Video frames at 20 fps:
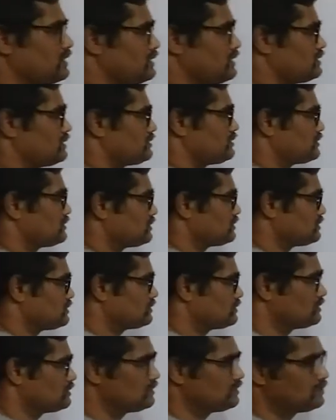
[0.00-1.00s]
angles.
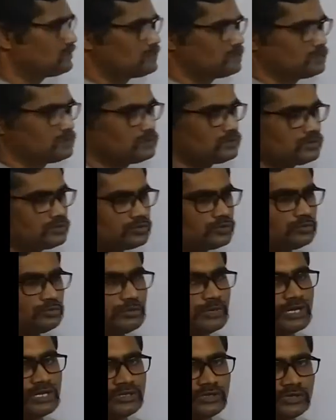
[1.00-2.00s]
So
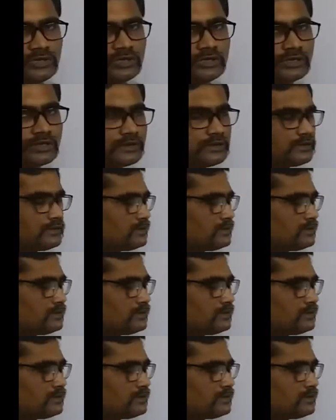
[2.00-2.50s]
make sure